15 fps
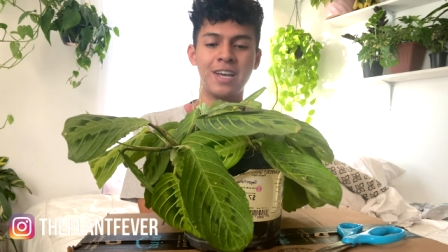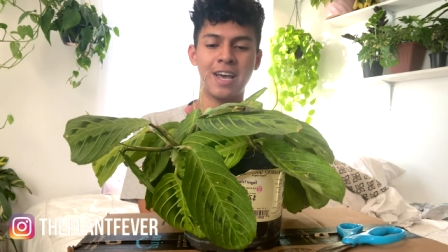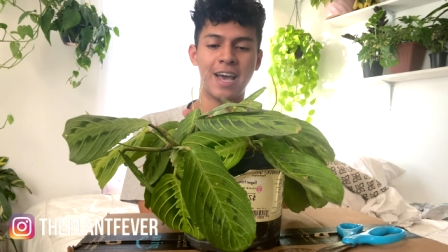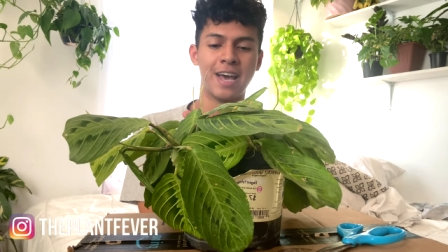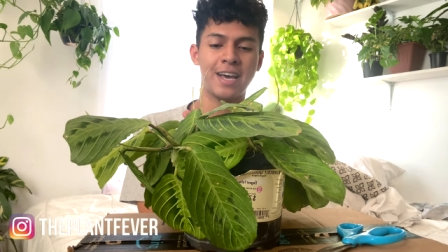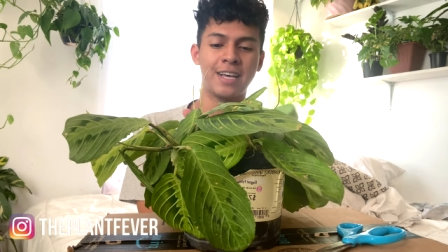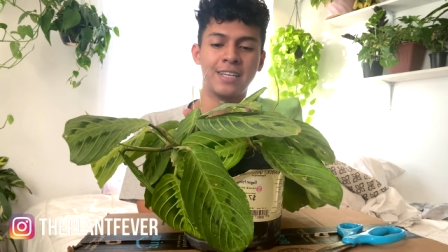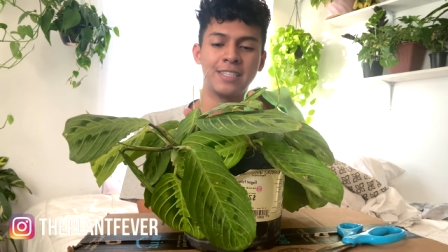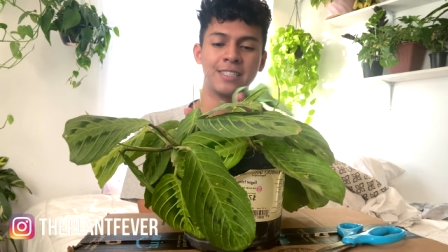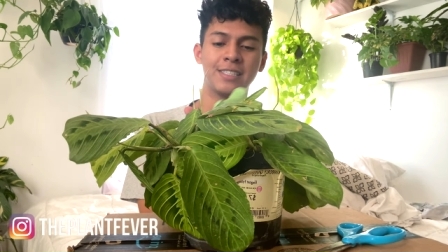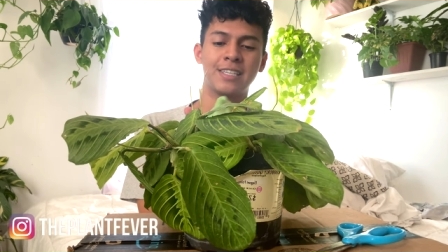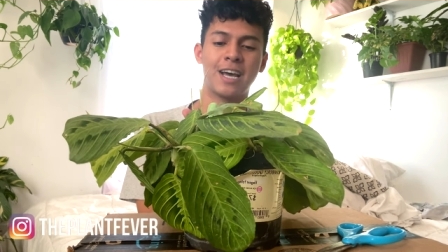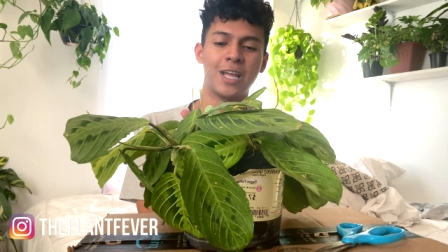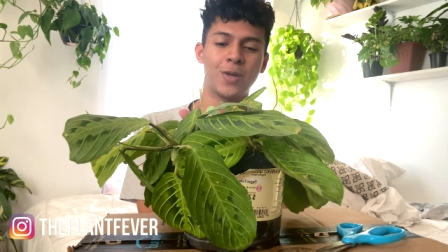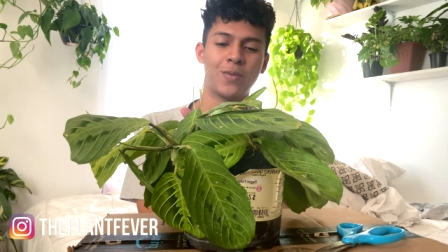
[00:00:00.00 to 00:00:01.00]
And
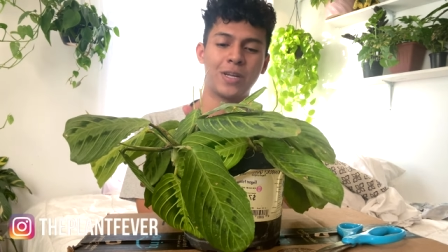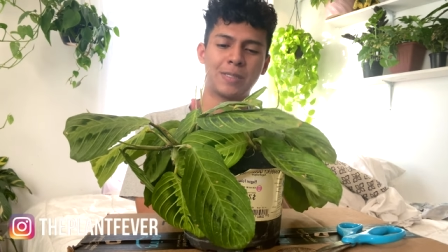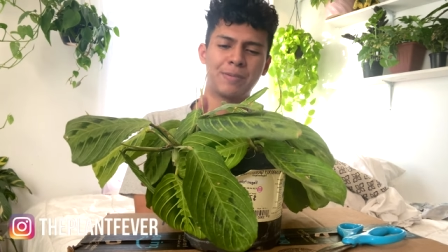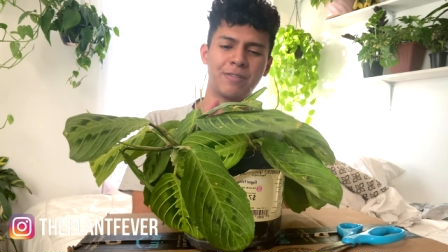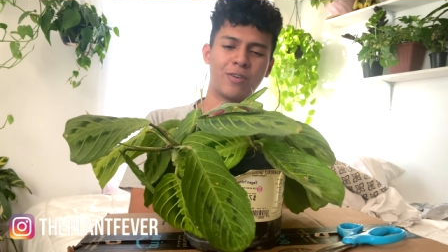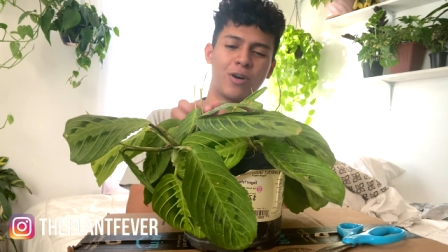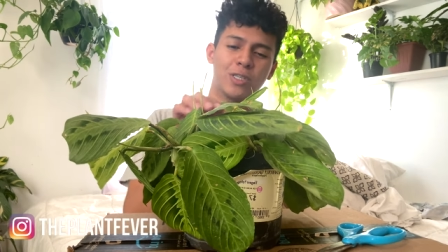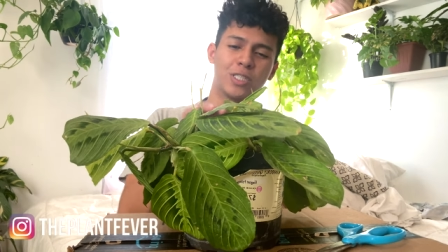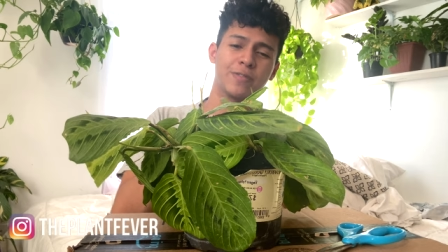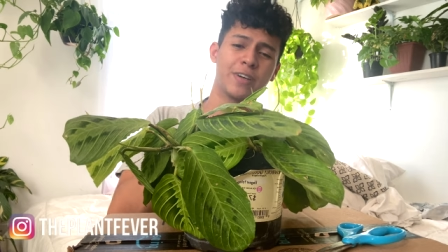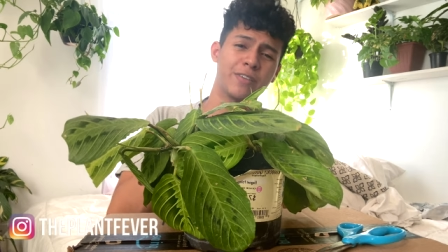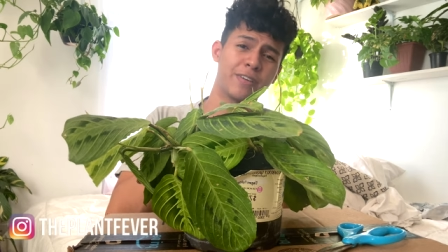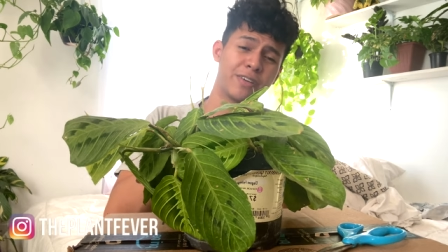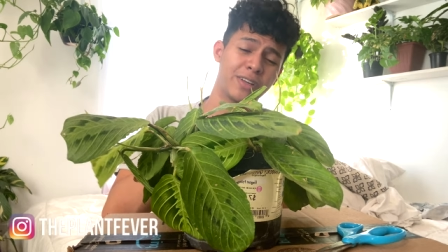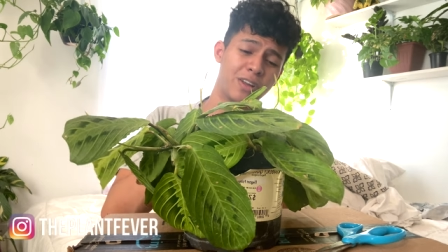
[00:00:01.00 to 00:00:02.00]
I don't want it to be also very,
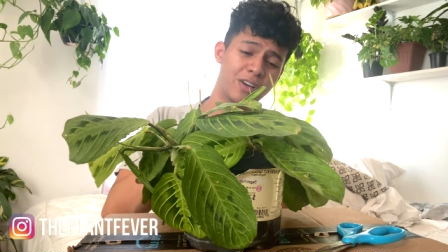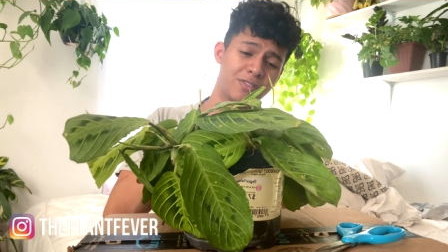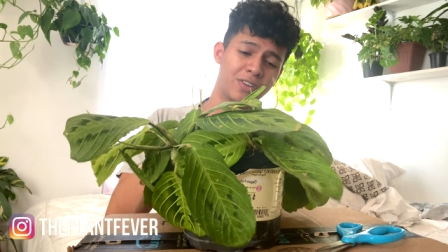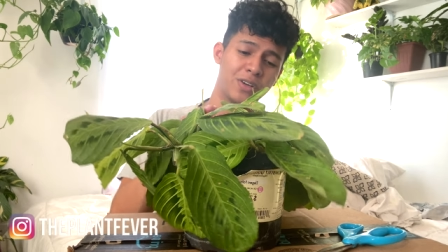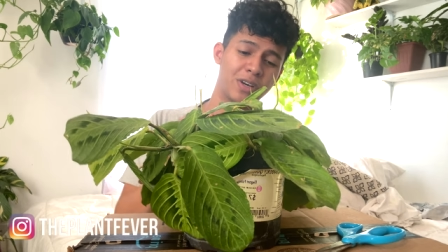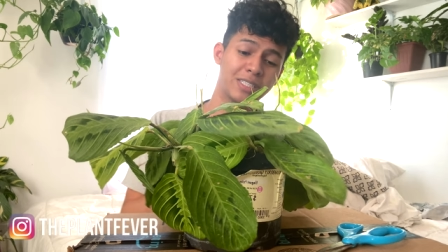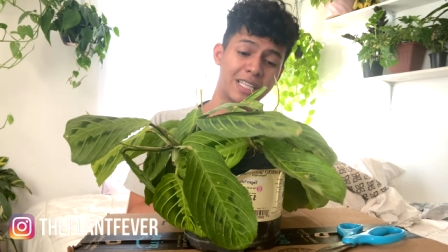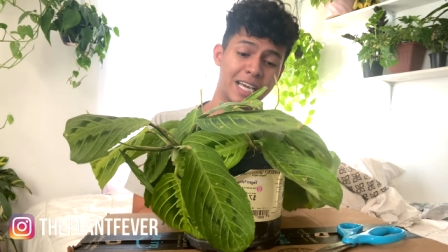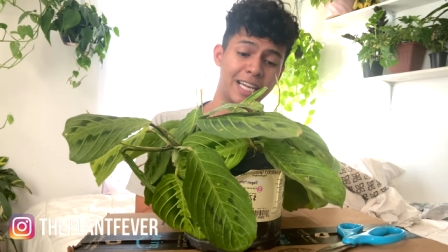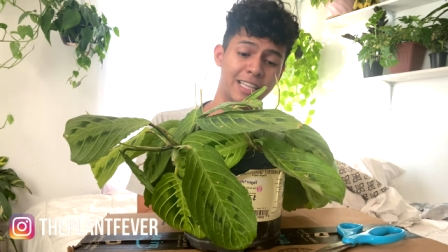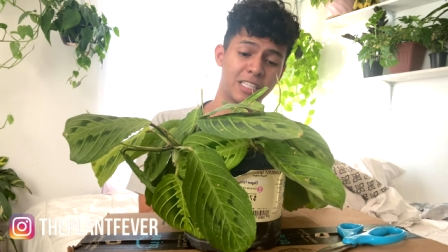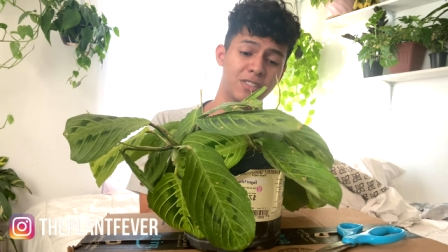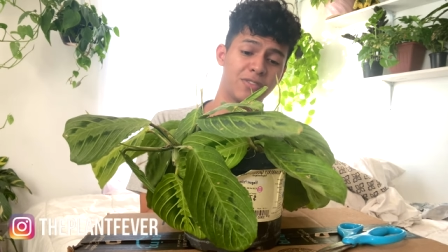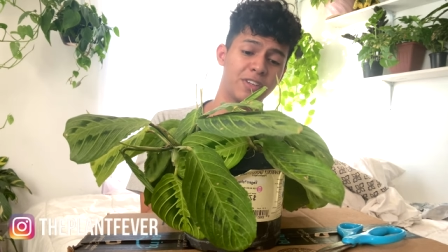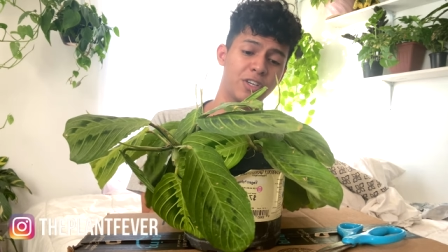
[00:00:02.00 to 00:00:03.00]
very long video because I need
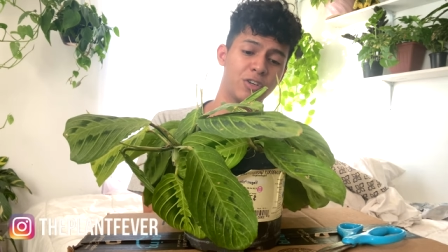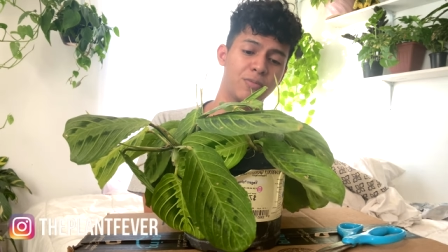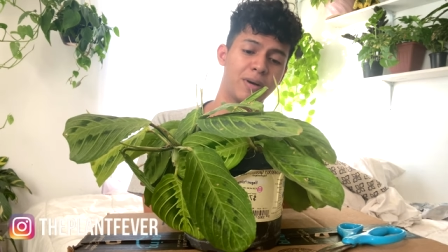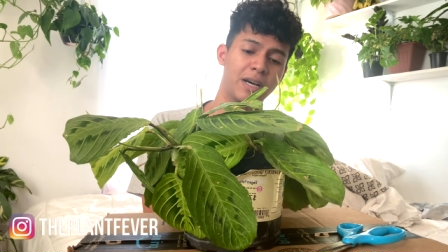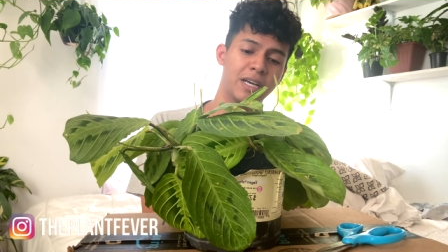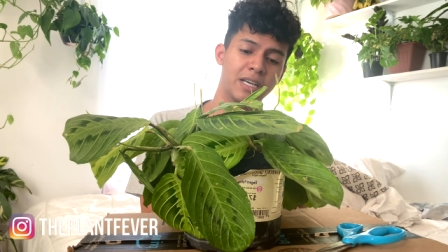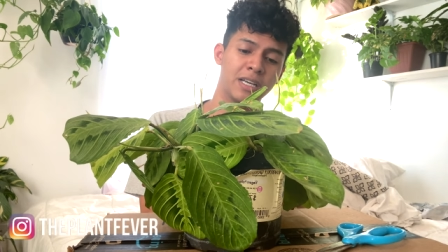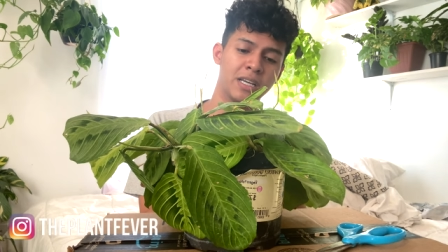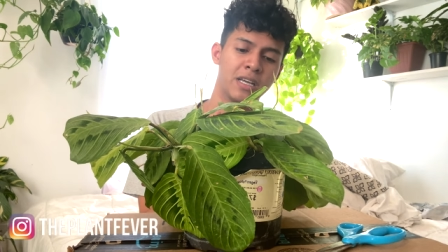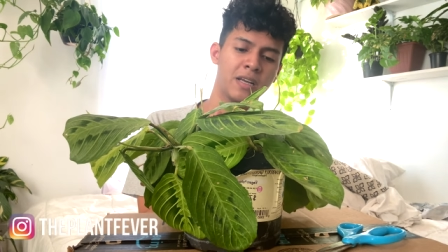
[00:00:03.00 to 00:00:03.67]
this video by,